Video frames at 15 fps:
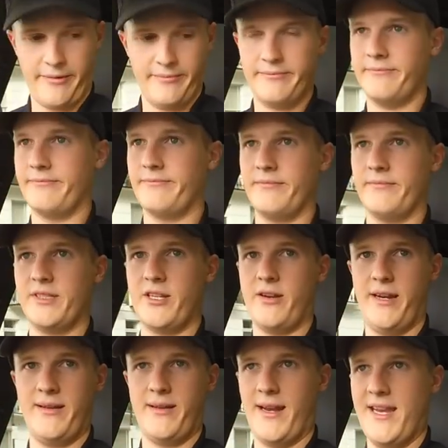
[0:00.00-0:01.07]
No.
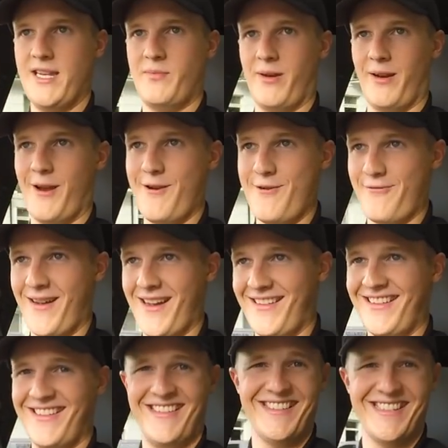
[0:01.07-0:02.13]
Sorry, I need to pull
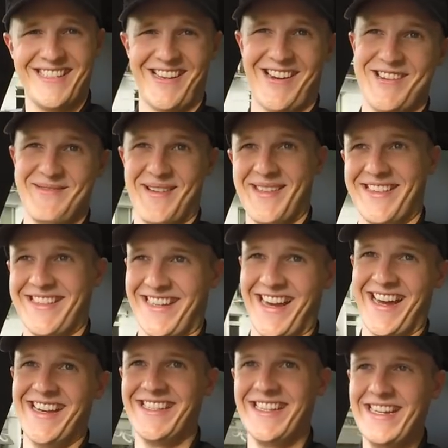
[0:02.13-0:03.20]
over. Sorry about this,
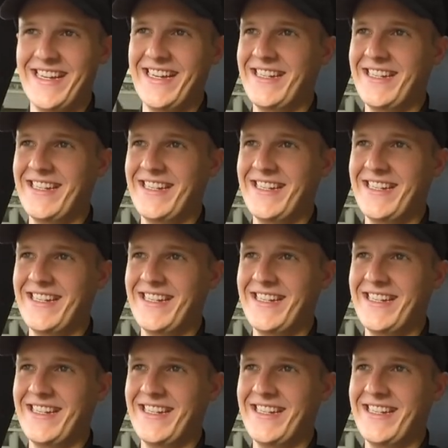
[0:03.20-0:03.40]
guys.